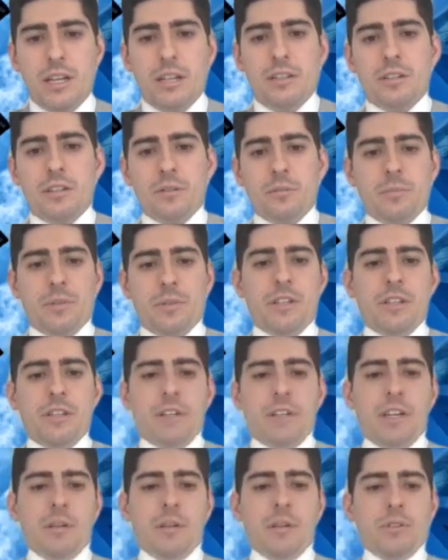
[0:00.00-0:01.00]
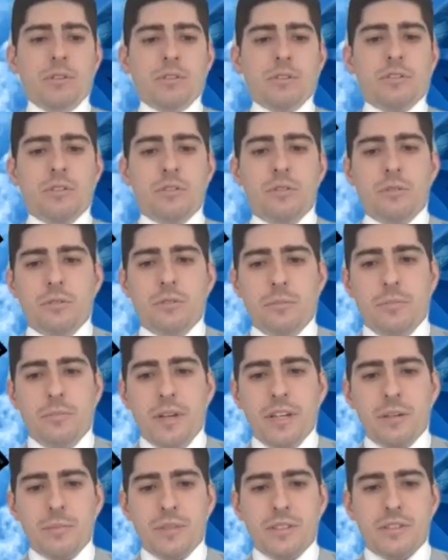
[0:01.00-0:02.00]
Being able to
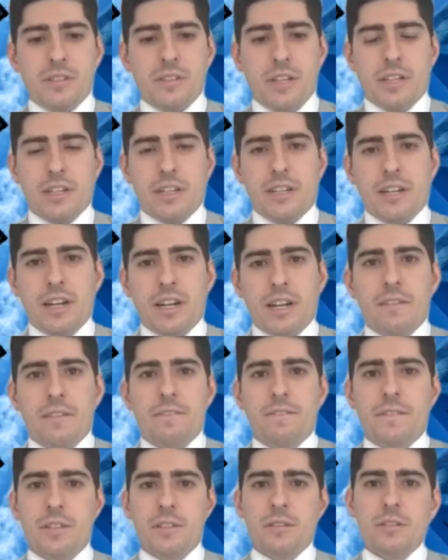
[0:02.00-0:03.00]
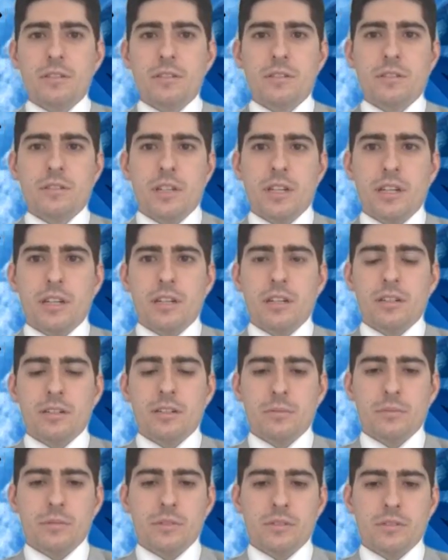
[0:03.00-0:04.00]
make a mistake and not feel that
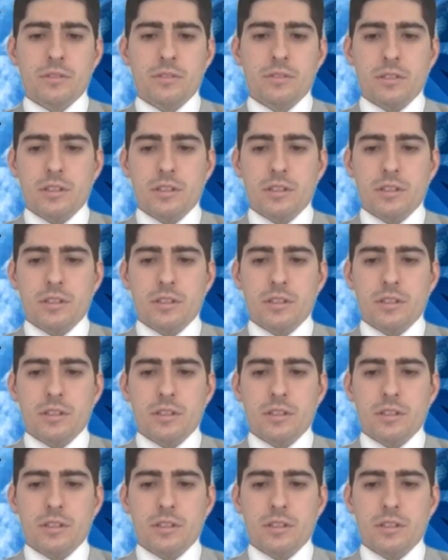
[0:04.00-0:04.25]
it was,